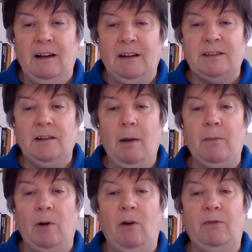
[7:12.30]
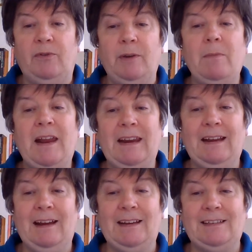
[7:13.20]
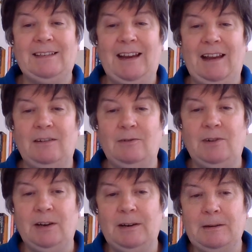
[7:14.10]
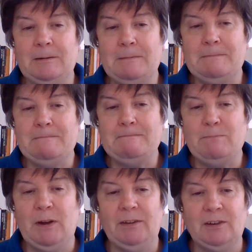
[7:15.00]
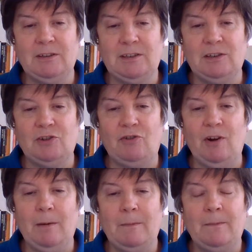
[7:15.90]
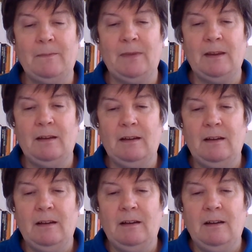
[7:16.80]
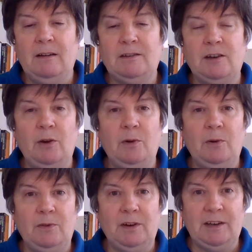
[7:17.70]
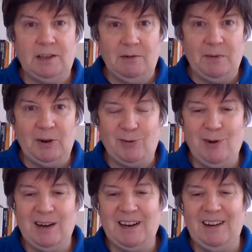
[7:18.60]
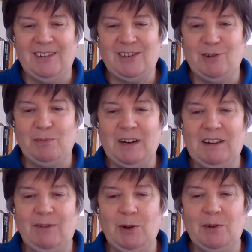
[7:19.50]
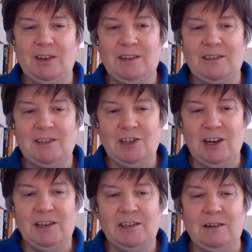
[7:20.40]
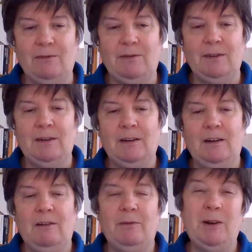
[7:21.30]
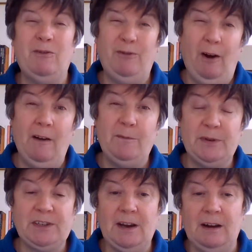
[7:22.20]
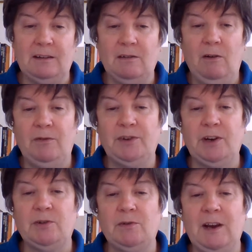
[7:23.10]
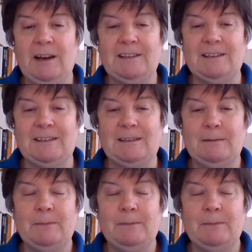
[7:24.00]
some of the many cases handled by the consistory, so the list I'm about to read out should be viewed as suggestive of about 5% of the total cases.